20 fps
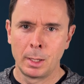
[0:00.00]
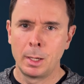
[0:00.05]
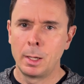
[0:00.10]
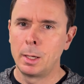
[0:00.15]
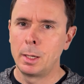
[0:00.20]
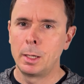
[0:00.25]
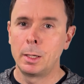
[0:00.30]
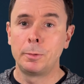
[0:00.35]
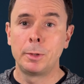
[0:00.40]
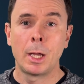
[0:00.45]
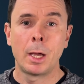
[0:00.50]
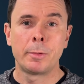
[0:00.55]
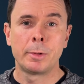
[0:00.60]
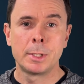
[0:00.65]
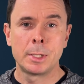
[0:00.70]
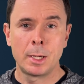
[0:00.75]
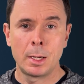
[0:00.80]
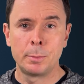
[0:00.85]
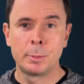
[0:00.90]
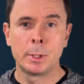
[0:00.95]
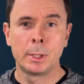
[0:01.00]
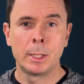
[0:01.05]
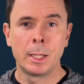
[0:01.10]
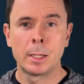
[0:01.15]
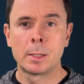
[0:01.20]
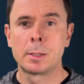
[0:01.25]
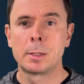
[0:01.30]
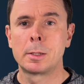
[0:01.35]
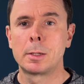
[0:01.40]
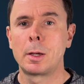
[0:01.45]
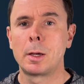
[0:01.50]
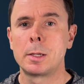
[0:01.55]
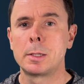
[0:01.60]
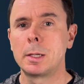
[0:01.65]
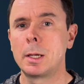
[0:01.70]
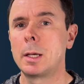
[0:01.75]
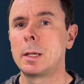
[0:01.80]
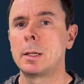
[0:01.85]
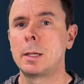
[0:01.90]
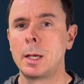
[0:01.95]
If you haven't attempted the exercise
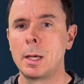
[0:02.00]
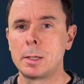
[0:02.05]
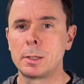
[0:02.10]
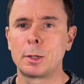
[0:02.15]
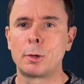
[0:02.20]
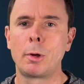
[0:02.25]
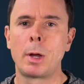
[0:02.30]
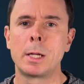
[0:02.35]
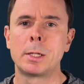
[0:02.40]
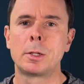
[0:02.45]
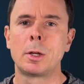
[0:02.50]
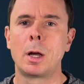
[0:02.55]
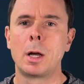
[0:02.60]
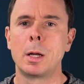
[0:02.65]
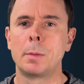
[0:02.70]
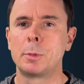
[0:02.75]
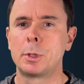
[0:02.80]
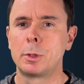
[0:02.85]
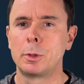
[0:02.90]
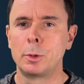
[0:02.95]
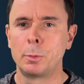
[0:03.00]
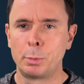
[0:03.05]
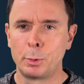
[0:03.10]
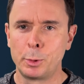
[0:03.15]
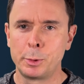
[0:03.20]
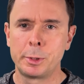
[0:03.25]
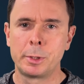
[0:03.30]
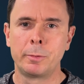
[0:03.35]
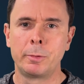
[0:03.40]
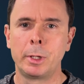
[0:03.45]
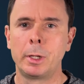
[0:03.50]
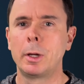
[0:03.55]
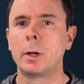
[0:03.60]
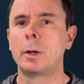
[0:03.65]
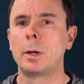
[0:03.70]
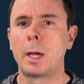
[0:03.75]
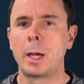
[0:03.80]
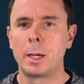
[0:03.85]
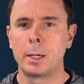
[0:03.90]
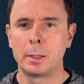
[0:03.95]
yet, now's a great time to pause the
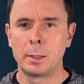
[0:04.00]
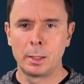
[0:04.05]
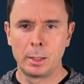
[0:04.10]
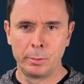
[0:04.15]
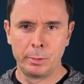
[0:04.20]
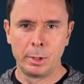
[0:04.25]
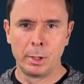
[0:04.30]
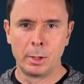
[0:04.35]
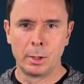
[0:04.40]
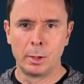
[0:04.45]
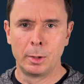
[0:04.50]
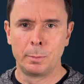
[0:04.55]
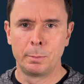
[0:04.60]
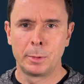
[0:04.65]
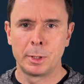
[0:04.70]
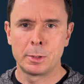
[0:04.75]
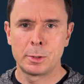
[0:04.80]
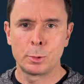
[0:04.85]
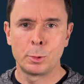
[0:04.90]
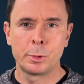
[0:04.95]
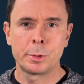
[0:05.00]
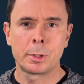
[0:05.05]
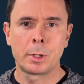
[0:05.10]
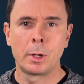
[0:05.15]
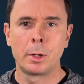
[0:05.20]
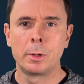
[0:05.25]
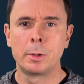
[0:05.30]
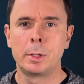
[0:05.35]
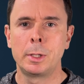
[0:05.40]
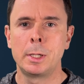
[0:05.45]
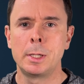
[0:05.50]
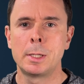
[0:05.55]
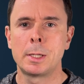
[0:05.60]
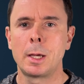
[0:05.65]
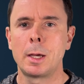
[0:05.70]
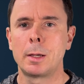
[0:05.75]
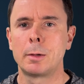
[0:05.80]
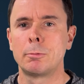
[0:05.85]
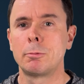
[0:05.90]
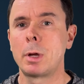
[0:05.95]
video and give it a go. The source code is
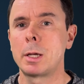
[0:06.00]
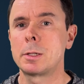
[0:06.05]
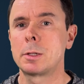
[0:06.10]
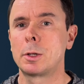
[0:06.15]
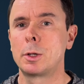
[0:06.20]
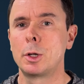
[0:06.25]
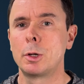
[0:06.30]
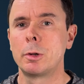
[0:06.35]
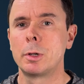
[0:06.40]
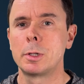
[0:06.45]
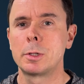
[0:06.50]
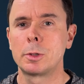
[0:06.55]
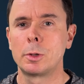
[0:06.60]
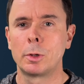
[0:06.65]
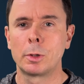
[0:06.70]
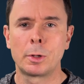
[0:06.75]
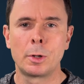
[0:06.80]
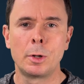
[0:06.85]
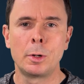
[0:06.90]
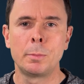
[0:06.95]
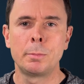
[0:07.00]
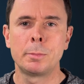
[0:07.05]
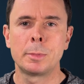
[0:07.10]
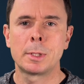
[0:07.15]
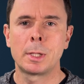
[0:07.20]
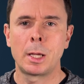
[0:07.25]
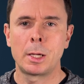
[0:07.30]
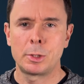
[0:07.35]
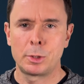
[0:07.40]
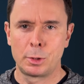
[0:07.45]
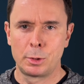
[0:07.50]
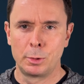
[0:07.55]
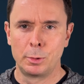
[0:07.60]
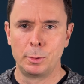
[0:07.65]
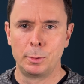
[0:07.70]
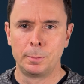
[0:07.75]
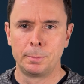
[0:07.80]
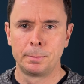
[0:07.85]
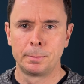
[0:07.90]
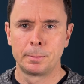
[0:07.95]
at
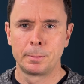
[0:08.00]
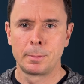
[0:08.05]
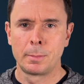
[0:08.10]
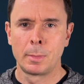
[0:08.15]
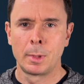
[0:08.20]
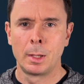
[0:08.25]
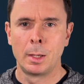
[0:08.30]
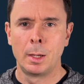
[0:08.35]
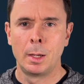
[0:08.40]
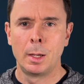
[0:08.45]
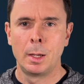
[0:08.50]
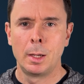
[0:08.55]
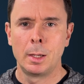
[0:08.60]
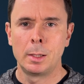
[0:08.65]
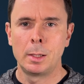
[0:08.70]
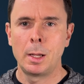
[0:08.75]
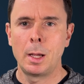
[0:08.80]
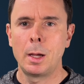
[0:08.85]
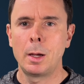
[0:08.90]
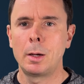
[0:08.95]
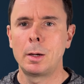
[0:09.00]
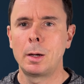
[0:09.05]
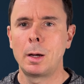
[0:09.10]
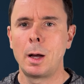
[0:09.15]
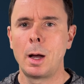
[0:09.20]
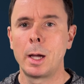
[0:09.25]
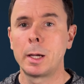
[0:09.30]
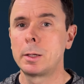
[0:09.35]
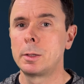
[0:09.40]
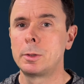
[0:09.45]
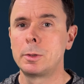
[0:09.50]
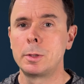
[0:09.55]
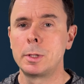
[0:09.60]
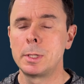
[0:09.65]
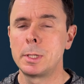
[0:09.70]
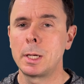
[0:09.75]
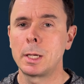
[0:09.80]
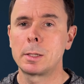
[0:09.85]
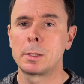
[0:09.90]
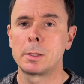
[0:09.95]
rustcurious.com/2. Now, I could do
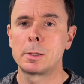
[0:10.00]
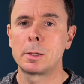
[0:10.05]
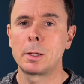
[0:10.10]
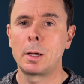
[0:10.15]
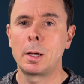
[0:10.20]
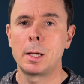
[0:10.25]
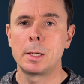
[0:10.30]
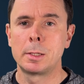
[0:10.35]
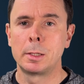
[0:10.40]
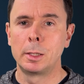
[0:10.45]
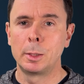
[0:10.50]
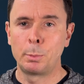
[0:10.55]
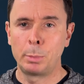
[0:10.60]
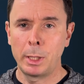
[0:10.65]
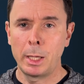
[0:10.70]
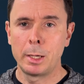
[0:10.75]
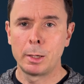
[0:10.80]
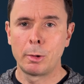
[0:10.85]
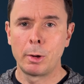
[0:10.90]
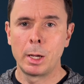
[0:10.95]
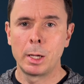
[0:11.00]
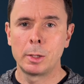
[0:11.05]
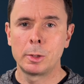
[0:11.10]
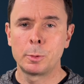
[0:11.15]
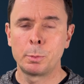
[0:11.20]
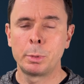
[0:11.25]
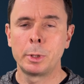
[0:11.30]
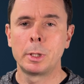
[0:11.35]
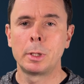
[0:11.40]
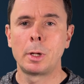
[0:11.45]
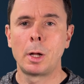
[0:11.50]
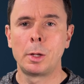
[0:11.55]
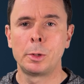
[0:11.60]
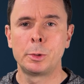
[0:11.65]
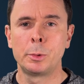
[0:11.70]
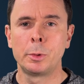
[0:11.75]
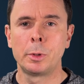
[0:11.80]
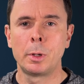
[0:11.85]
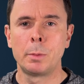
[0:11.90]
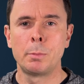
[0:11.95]
this exercise in the playground, but I'll
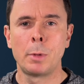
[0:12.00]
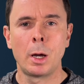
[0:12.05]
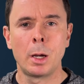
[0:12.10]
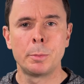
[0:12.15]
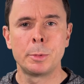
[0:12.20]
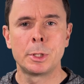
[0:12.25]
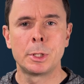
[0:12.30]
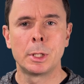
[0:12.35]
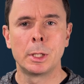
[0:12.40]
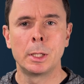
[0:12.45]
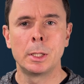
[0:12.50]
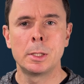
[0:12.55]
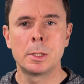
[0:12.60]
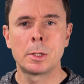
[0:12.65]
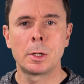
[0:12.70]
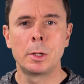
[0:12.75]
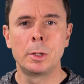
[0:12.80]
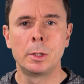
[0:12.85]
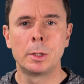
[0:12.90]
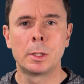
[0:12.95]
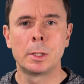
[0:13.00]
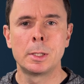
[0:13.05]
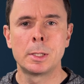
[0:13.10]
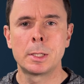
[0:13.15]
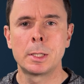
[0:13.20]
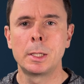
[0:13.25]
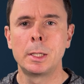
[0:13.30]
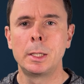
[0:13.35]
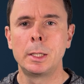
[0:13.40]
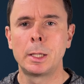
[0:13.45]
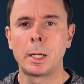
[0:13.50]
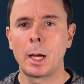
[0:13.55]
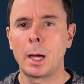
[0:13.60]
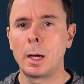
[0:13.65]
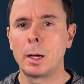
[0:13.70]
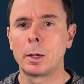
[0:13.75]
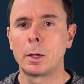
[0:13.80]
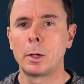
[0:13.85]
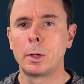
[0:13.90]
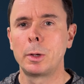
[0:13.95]
do it on my machine so you can see
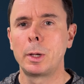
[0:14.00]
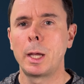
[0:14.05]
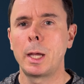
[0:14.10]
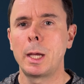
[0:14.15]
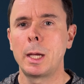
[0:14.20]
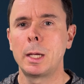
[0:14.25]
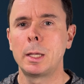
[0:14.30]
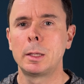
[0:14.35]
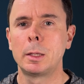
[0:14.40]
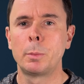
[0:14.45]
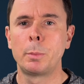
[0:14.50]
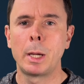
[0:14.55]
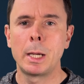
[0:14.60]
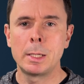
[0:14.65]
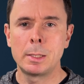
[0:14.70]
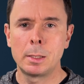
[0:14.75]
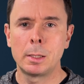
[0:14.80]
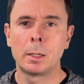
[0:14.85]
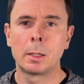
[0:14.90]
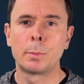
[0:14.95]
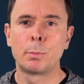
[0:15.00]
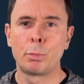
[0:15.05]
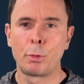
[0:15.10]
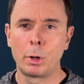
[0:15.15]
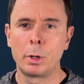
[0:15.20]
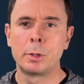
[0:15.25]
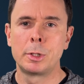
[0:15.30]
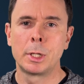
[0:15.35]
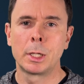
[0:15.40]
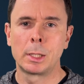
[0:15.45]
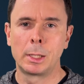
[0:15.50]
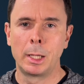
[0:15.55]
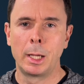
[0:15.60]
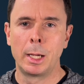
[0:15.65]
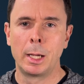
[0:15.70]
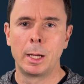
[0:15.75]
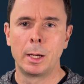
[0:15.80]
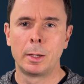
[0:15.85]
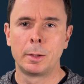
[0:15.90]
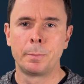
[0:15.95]
Cargo and the basic project
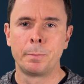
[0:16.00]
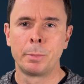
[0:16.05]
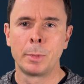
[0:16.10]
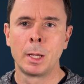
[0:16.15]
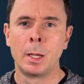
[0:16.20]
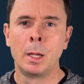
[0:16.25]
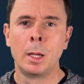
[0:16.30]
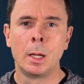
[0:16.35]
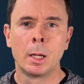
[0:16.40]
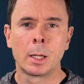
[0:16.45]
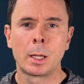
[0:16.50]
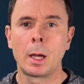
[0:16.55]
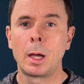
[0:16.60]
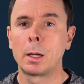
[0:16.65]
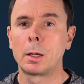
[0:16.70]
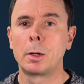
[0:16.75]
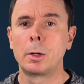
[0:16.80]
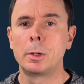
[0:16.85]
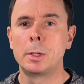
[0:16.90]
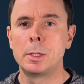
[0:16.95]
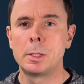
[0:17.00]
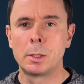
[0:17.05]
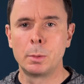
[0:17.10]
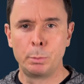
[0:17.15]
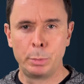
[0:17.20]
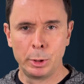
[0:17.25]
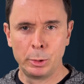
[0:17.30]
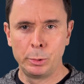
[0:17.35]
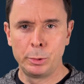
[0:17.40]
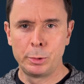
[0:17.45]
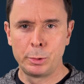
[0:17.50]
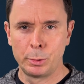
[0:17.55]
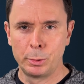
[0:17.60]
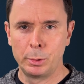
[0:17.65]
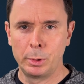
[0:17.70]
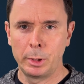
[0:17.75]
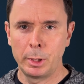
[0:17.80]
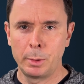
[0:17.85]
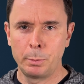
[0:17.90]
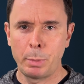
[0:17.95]
layout. Cargo is the build
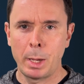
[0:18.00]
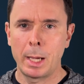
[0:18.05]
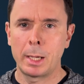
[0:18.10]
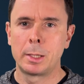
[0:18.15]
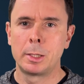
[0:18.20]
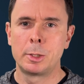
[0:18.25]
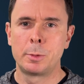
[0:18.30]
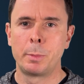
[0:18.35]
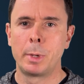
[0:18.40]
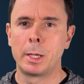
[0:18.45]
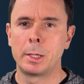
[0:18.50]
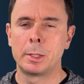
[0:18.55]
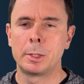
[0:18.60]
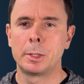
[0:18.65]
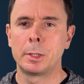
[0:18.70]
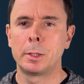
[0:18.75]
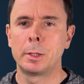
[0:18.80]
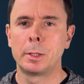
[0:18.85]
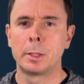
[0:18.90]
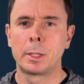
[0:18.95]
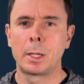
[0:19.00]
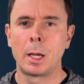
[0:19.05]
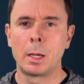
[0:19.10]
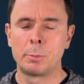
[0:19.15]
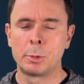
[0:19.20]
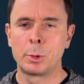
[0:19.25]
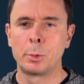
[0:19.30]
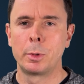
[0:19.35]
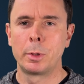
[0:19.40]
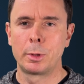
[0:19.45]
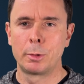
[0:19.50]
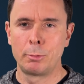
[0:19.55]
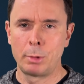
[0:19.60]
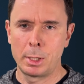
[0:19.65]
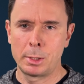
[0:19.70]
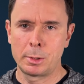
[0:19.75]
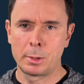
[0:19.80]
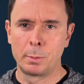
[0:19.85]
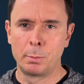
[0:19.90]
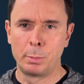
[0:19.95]
tool and package manager that comes with the
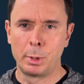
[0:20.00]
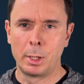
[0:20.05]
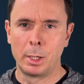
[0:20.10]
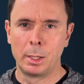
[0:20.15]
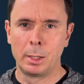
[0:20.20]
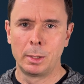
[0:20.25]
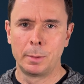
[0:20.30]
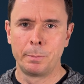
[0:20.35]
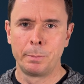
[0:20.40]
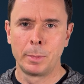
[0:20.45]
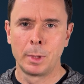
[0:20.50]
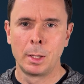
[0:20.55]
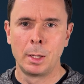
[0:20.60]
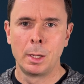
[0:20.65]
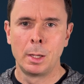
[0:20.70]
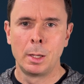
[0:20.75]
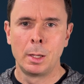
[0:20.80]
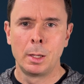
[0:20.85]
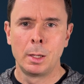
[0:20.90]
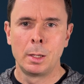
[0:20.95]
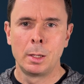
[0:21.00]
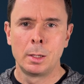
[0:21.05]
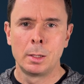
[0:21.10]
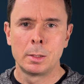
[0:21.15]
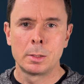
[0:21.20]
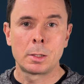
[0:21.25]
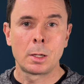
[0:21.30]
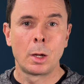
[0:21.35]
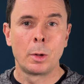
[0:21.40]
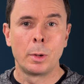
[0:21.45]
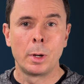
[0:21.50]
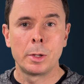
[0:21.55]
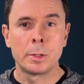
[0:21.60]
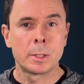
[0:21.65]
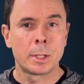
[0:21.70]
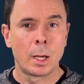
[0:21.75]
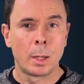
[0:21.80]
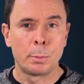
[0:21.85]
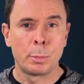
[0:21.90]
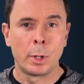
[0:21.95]
Rust compiler. So I'll
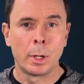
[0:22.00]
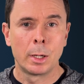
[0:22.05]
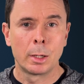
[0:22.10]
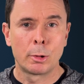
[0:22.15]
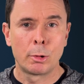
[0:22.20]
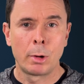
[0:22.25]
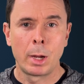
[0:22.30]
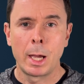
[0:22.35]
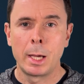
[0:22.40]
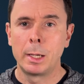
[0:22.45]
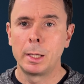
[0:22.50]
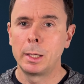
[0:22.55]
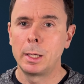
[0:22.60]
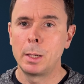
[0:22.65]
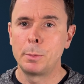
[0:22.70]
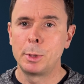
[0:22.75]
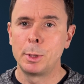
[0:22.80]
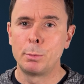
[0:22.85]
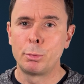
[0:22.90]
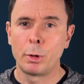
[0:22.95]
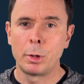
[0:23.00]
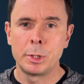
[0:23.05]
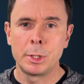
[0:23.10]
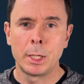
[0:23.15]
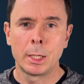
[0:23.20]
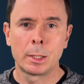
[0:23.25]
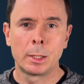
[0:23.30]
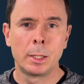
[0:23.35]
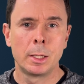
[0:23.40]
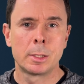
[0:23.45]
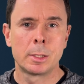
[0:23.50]
start by creating an empty project. Let's